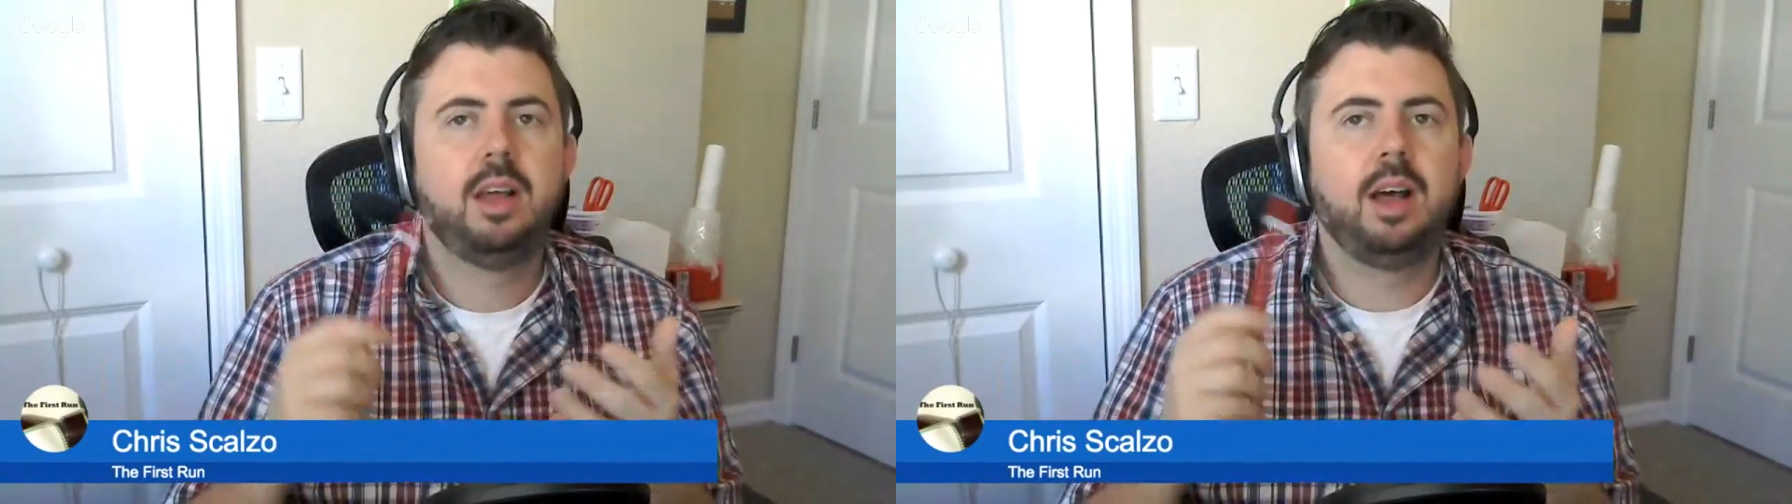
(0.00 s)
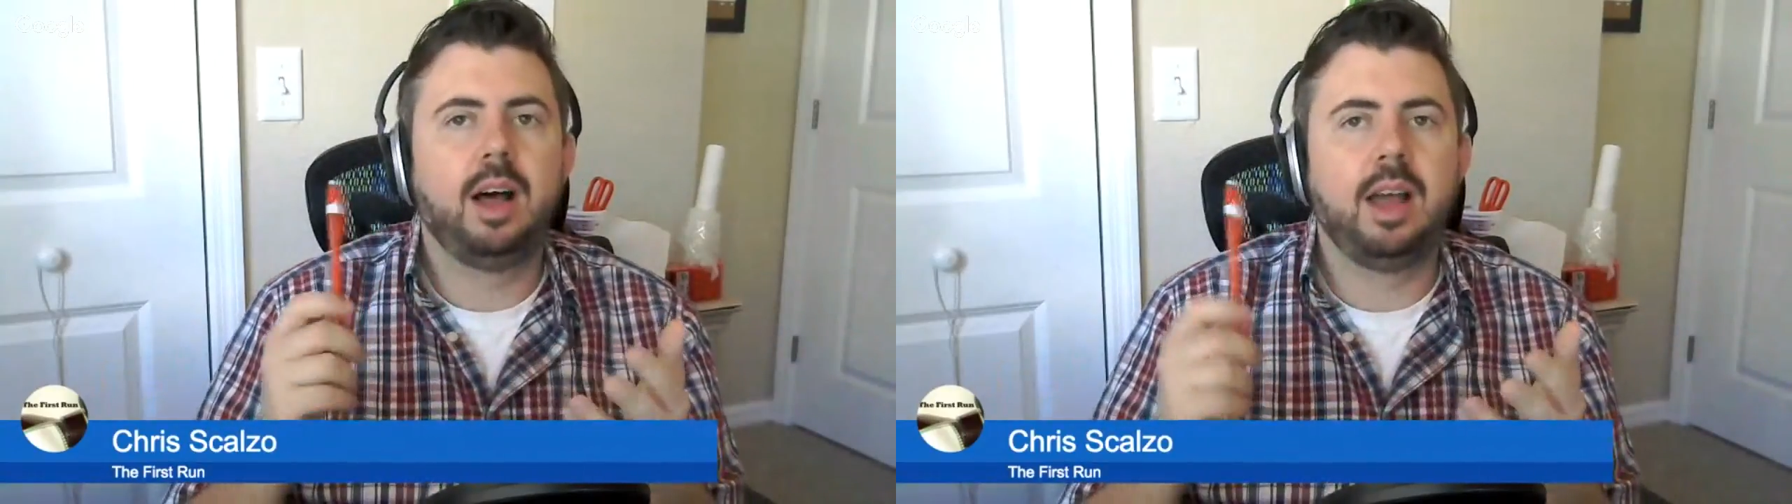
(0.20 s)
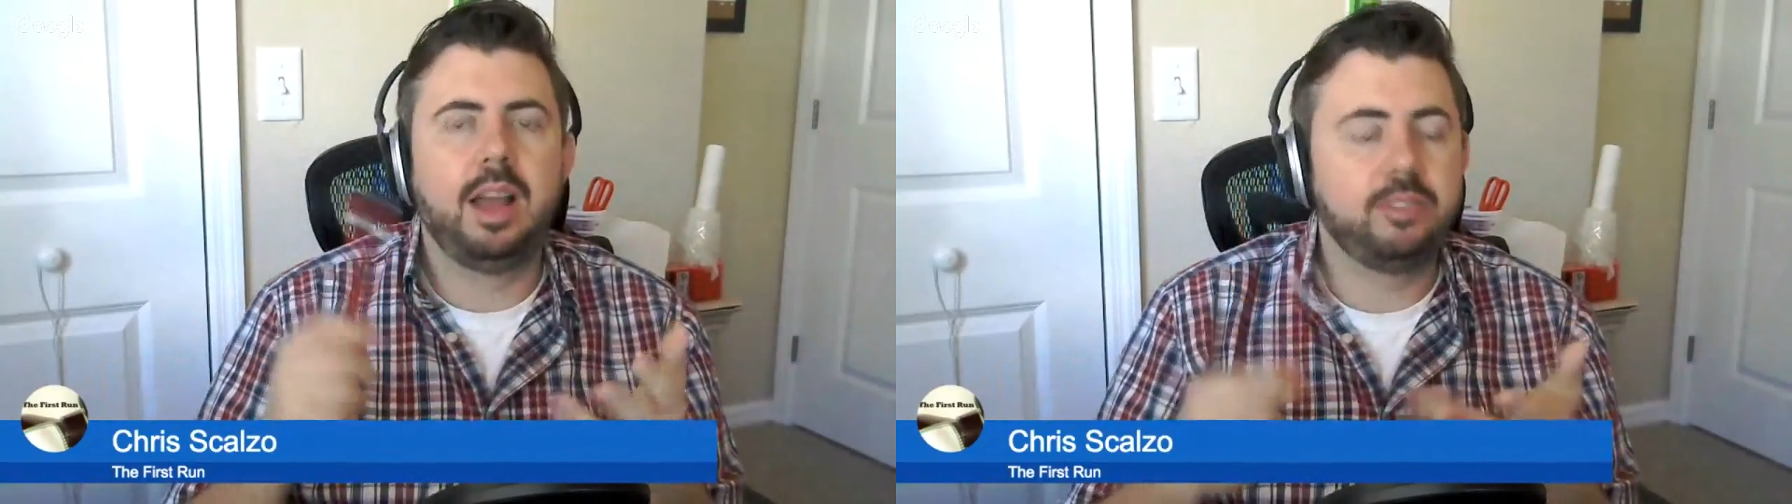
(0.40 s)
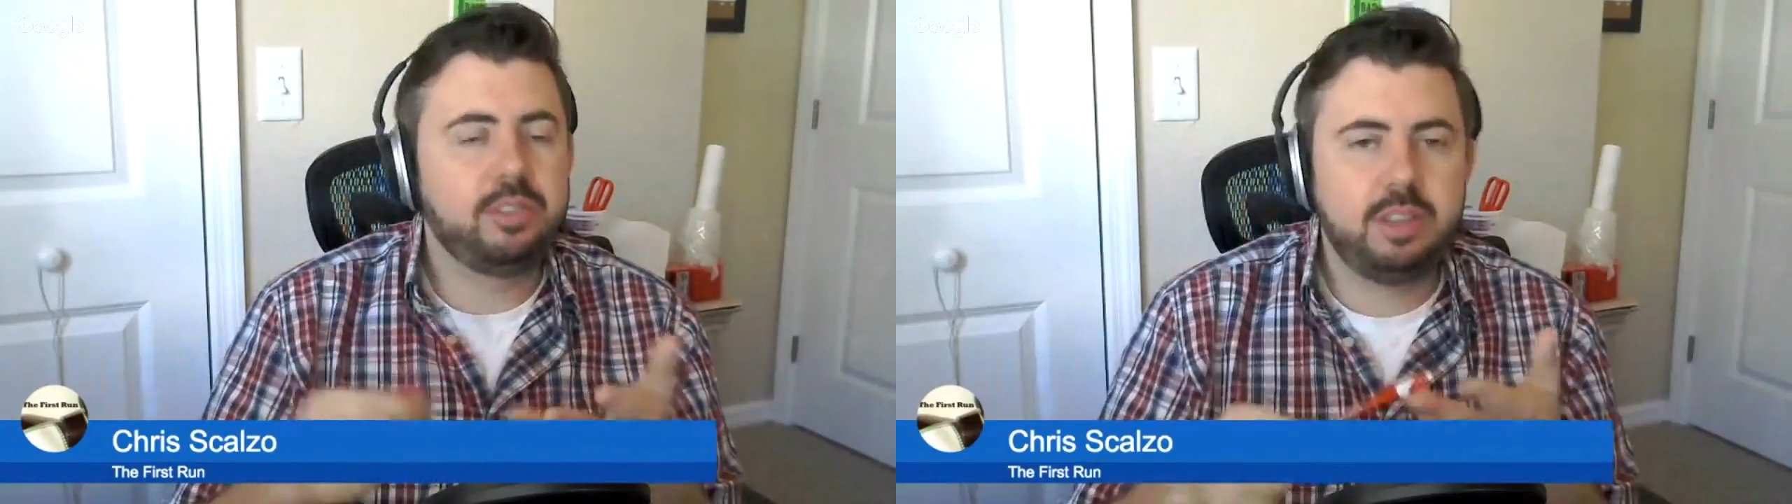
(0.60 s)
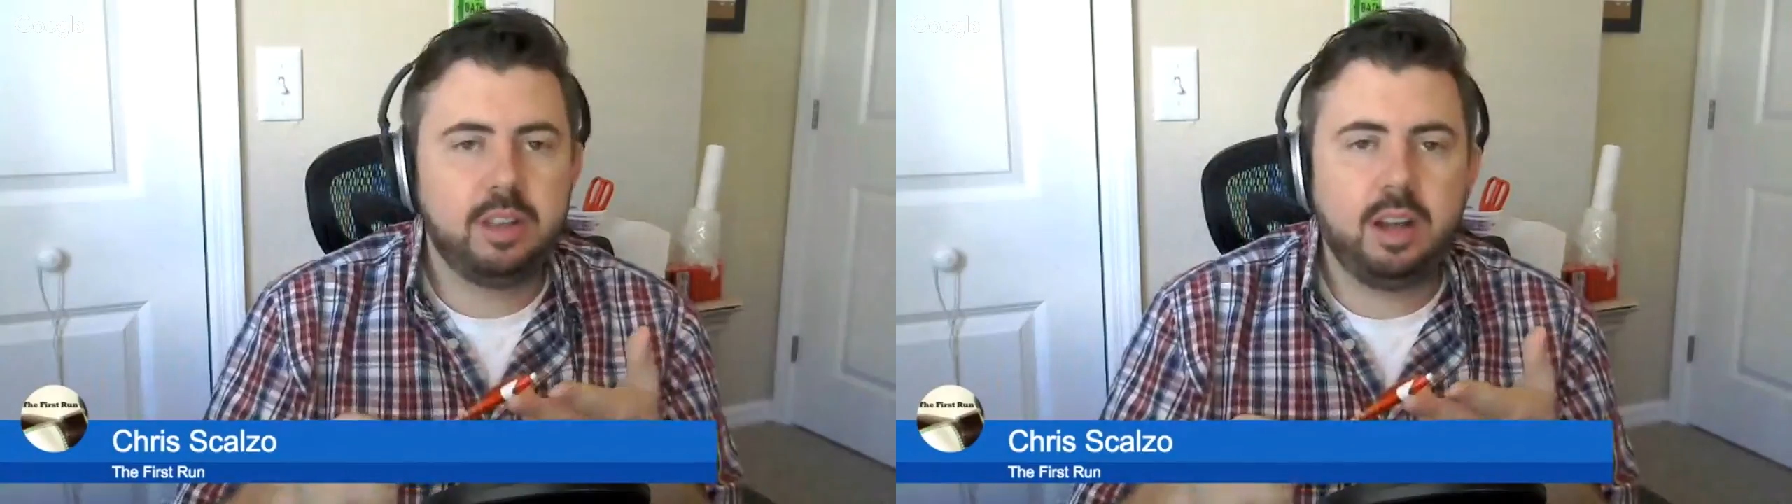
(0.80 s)
I haven't
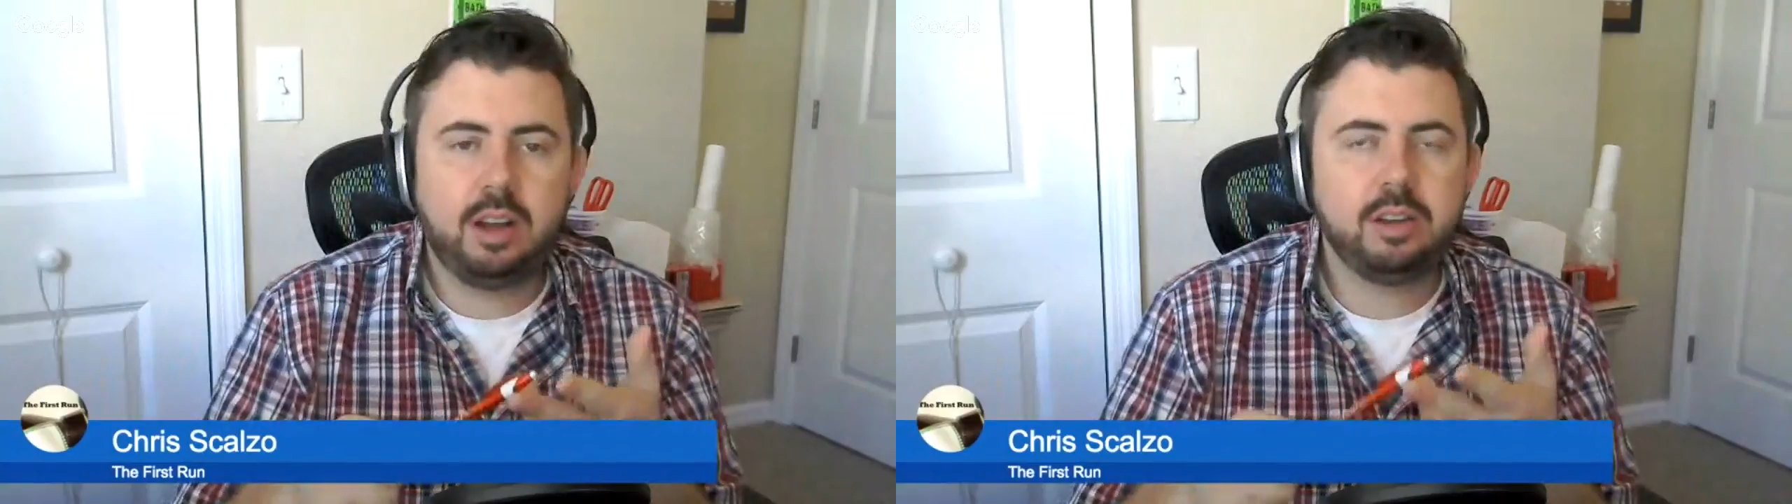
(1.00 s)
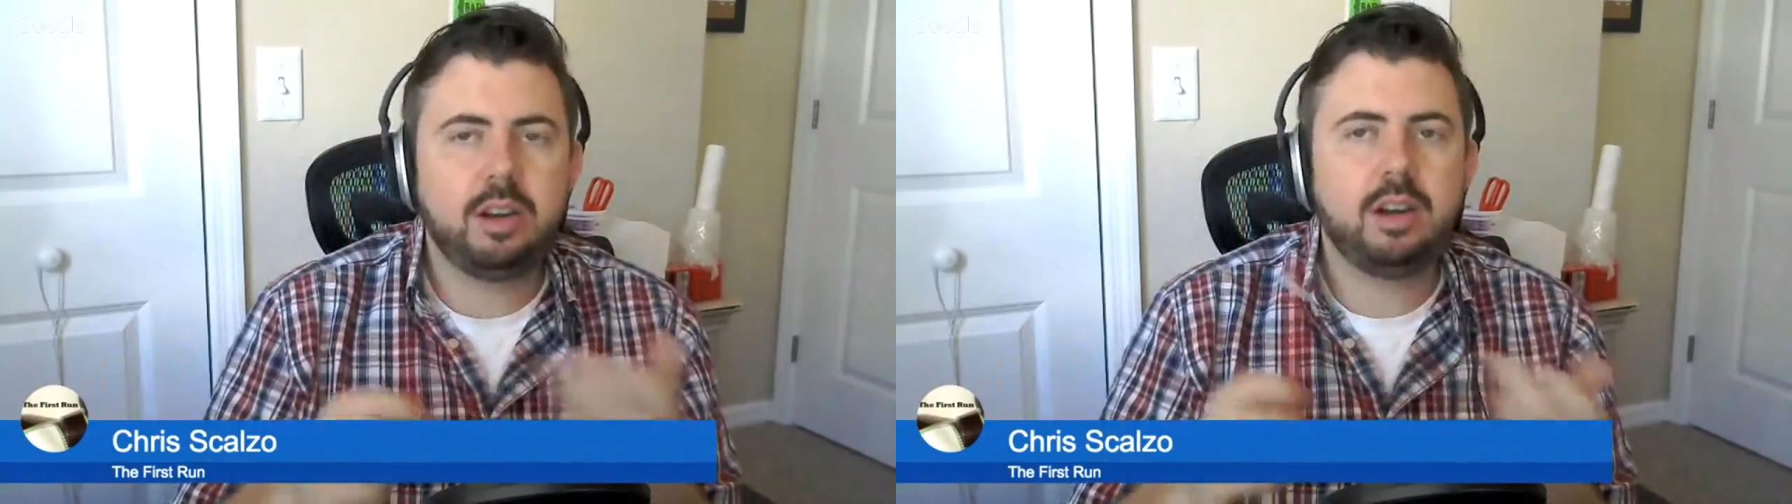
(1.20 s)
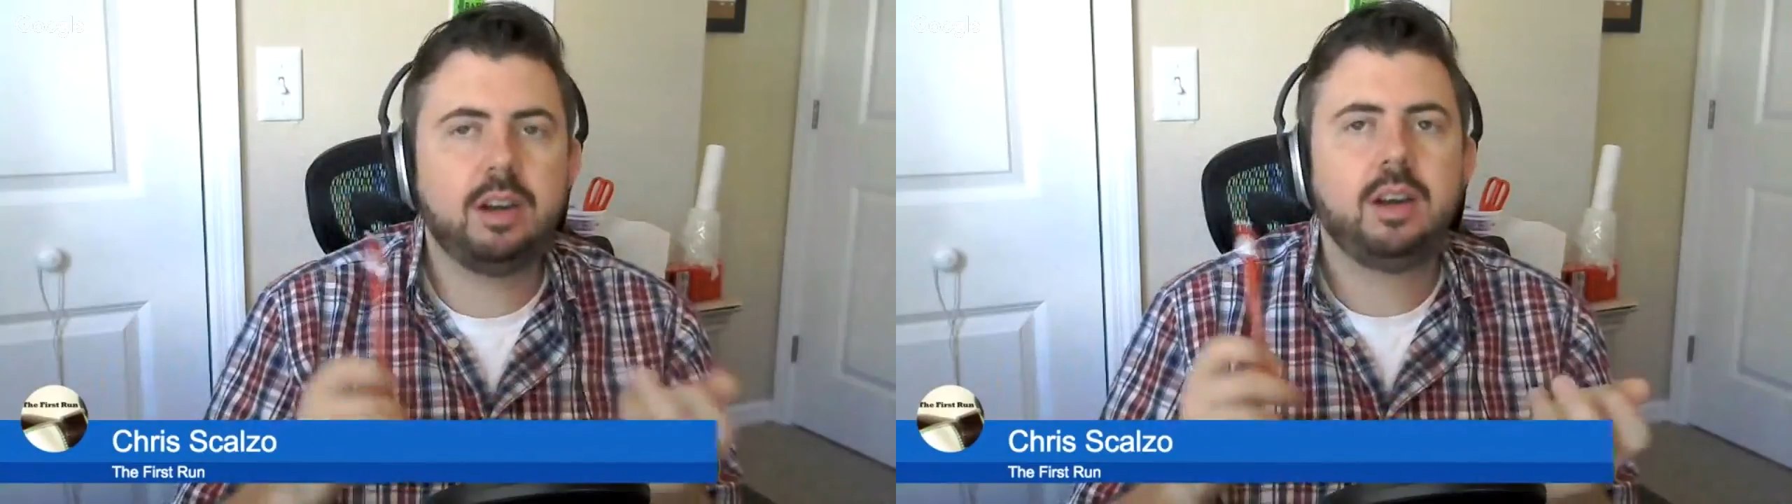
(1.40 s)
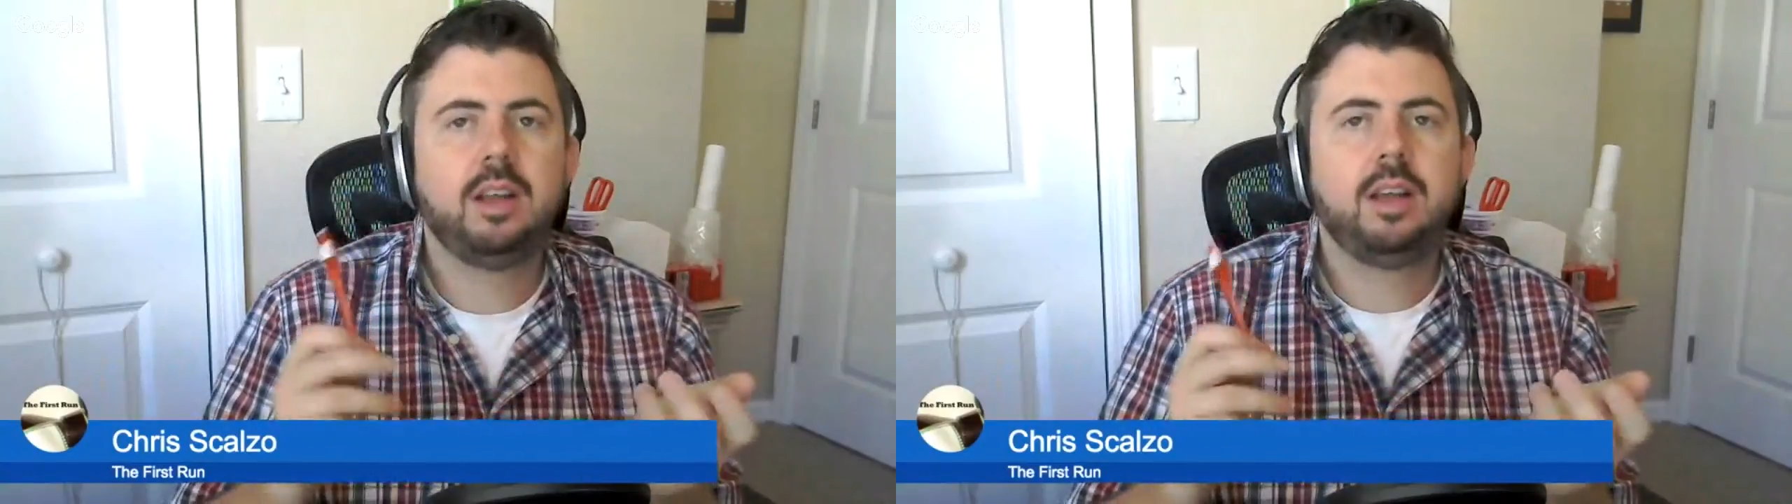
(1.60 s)
seen The Hunger.